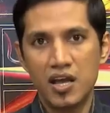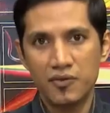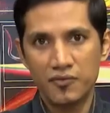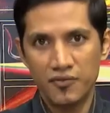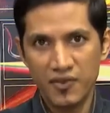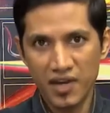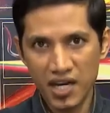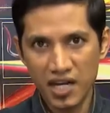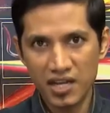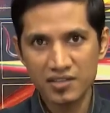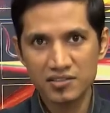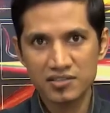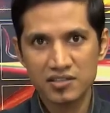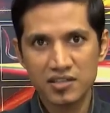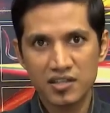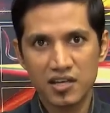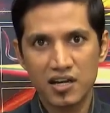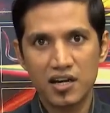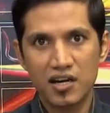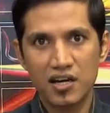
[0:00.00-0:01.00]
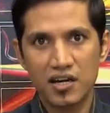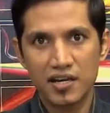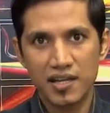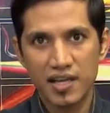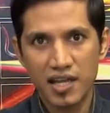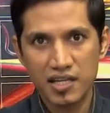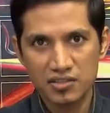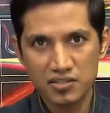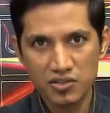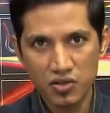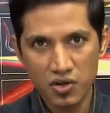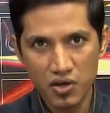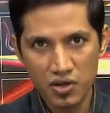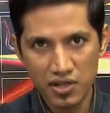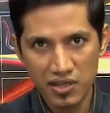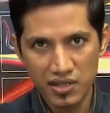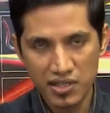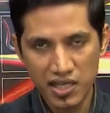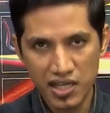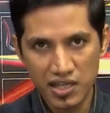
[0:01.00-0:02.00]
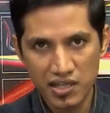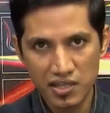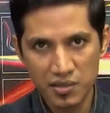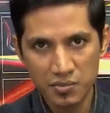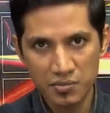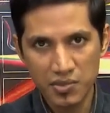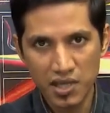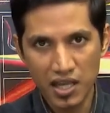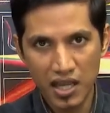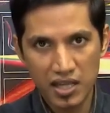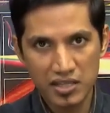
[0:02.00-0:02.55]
Whereas a reaction coordinate diagram